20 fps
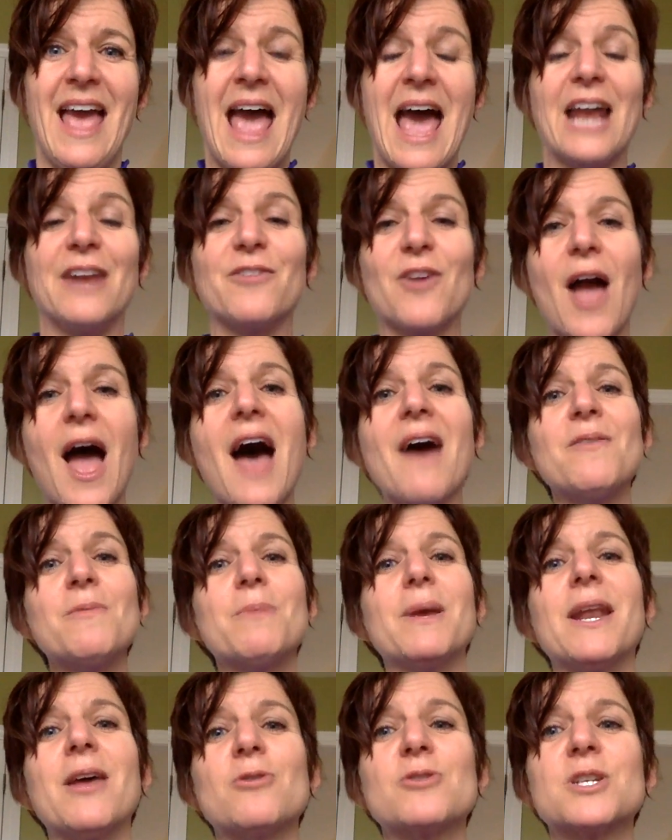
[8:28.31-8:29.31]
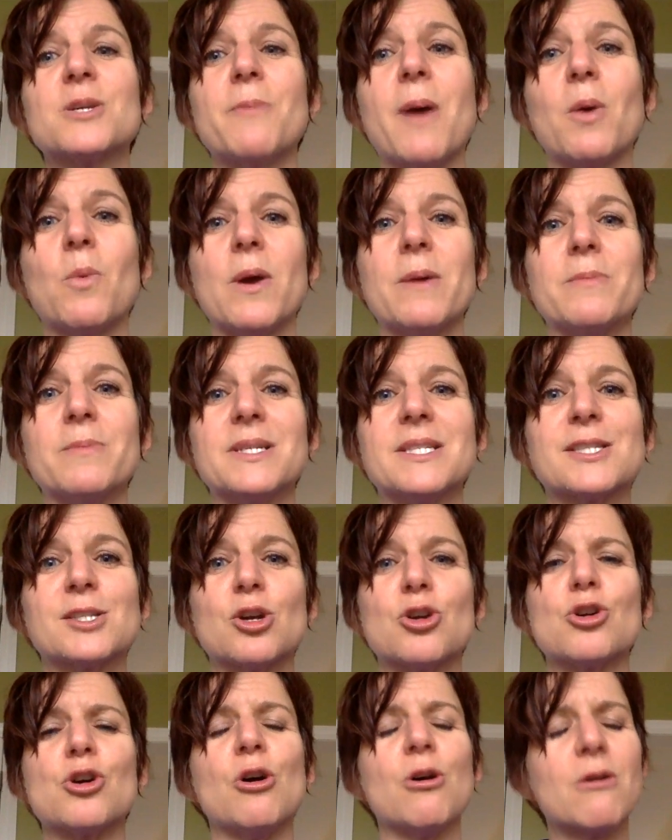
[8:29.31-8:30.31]
And if you haven't been out to my women's
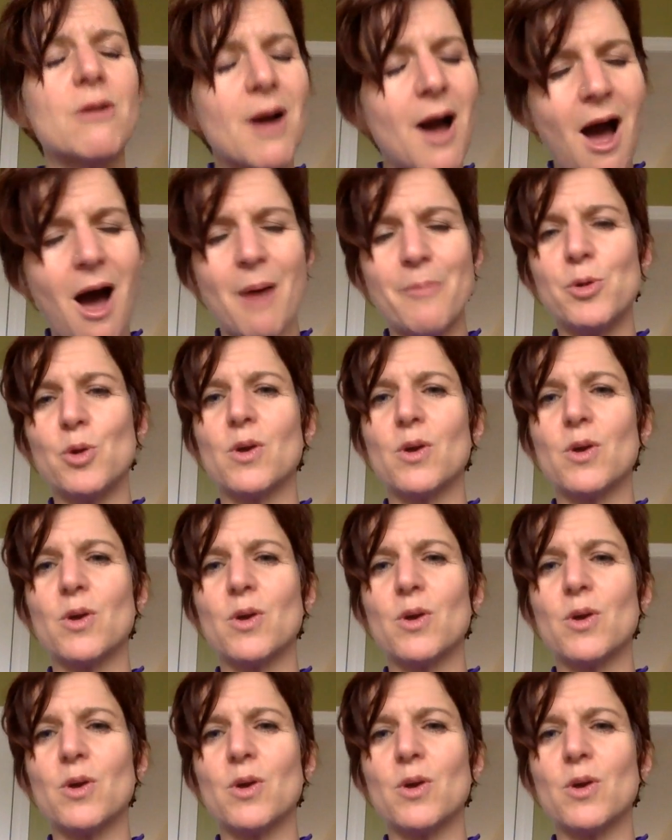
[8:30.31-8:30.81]
circle, come.